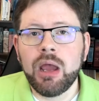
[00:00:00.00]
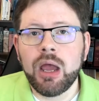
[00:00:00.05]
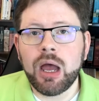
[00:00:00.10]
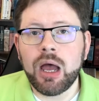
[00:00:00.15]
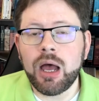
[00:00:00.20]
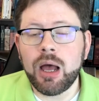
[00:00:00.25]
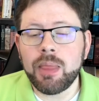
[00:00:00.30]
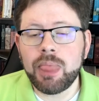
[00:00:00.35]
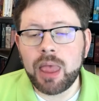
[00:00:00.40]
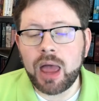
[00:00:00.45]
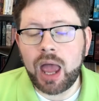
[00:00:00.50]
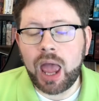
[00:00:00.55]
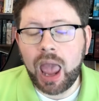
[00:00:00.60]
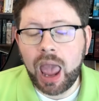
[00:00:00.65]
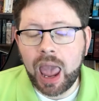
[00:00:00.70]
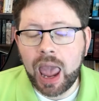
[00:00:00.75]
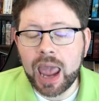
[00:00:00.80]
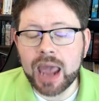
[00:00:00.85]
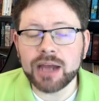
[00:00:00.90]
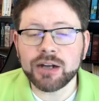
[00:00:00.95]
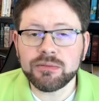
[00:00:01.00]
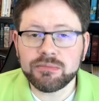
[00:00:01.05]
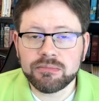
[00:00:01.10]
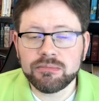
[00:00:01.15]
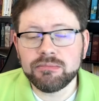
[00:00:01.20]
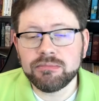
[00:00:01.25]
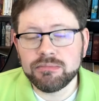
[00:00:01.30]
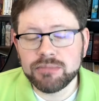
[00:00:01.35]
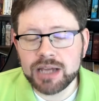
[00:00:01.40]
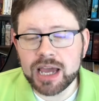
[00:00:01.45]
Uh, and
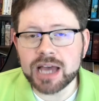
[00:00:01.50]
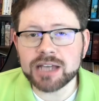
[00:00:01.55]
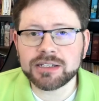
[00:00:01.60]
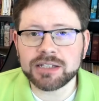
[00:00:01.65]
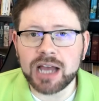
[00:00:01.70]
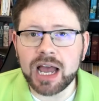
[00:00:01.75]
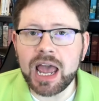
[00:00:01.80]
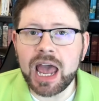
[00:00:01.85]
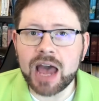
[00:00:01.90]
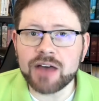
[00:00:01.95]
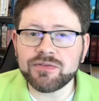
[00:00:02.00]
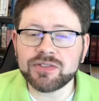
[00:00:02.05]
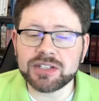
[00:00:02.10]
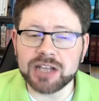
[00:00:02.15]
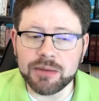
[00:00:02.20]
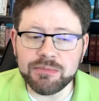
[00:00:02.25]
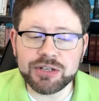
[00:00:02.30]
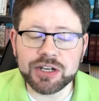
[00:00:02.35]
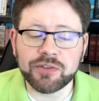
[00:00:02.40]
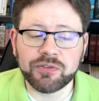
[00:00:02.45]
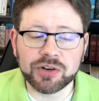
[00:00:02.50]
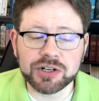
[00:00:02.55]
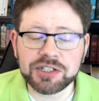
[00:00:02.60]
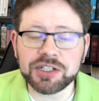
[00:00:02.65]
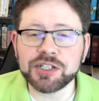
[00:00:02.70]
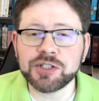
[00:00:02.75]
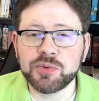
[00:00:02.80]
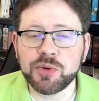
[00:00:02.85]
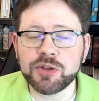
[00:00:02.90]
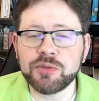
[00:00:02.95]
yes, I have some
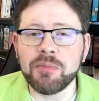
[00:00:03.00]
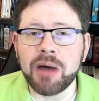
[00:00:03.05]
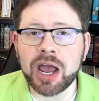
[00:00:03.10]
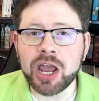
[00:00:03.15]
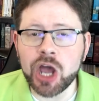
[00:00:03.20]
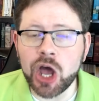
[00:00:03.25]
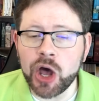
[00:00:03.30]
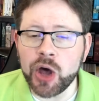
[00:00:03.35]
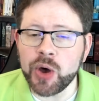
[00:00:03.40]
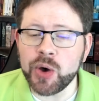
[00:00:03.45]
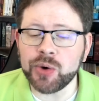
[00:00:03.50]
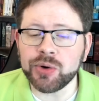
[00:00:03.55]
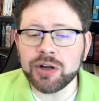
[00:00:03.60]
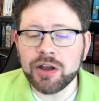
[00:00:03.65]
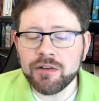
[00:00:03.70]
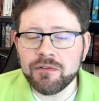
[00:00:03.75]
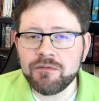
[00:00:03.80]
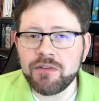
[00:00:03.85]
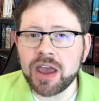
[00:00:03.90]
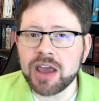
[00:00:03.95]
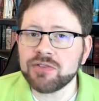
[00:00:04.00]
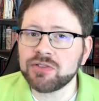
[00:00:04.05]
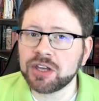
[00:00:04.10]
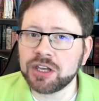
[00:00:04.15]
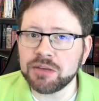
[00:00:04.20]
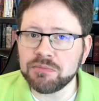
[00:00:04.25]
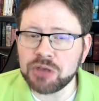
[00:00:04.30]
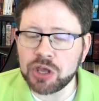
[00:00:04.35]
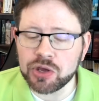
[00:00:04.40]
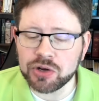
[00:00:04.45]
differences with my own faith
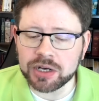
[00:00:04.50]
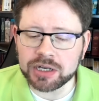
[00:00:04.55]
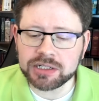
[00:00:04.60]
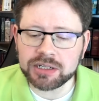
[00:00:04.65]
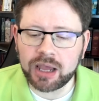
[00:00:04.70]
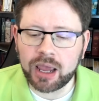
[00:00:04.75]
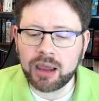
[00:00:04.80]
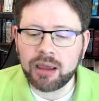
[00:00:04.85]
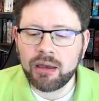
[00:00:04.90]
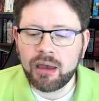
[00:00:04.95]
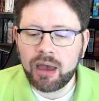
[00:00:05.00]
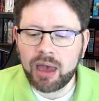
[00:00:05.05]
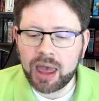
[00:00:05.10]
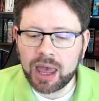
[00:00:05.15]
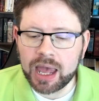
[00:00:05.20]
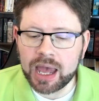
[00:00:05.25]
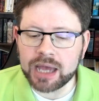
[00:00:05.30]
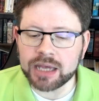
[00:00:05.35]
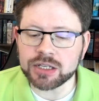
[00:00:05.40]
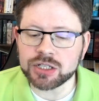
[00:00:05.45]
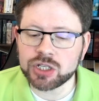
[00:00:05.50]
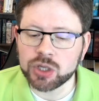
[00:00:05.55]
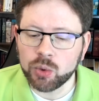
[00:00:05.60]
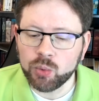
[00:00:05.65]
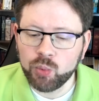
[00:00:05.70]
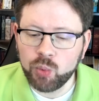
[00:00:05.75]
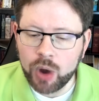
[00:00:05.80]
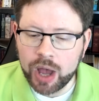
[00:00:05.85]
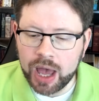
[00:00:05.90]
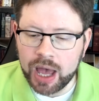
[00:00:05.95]
community as
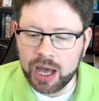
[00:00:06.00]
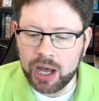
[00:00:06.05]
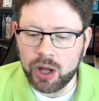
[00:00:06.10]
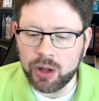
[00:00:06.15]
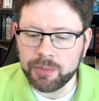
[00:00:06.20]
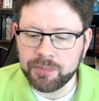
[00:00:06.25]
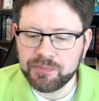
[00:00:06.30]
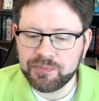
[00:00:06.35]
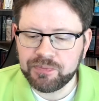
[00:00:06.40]
well.